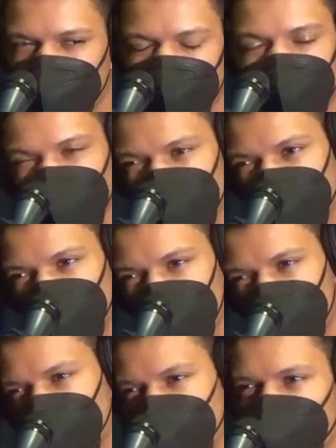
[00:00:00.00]
And what's the easiest
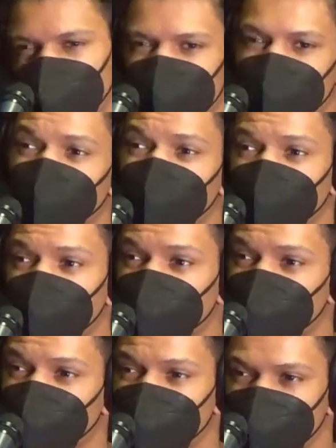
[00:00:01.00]
way for people to
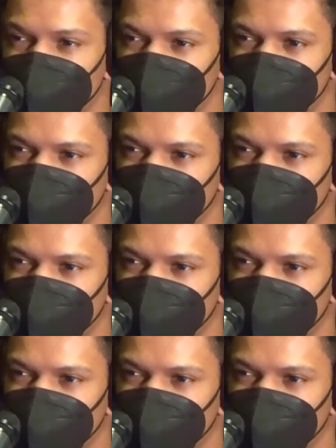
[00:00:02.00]
reach you?